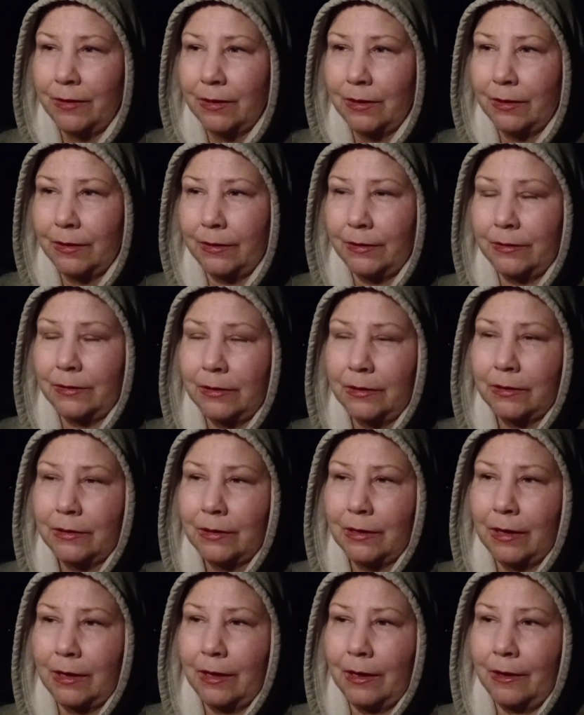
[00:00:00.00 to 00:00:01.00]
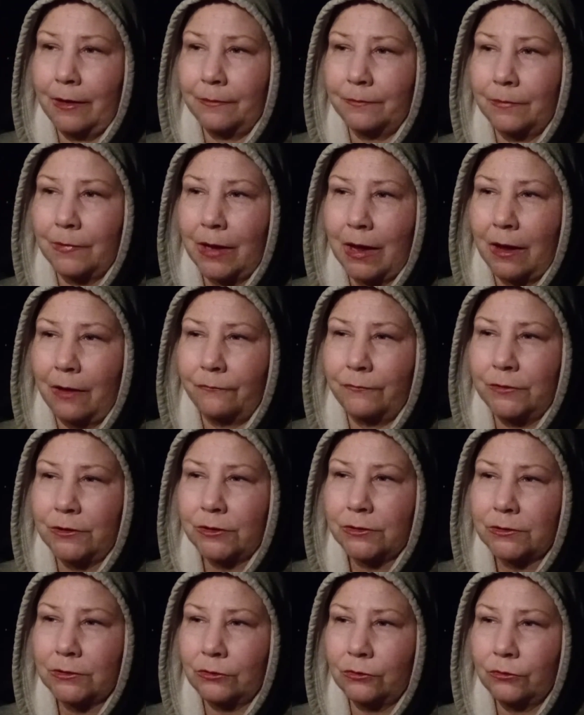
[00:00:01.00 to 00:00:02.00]
then um, I've
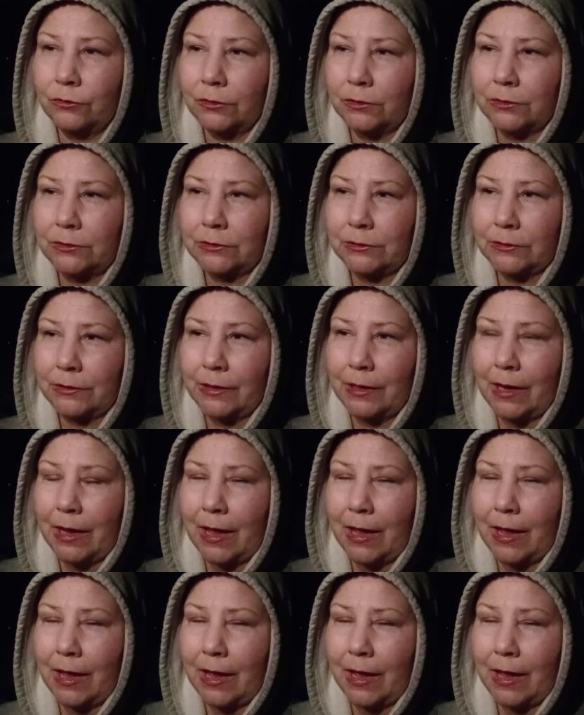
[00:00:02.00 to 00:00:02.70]
just looked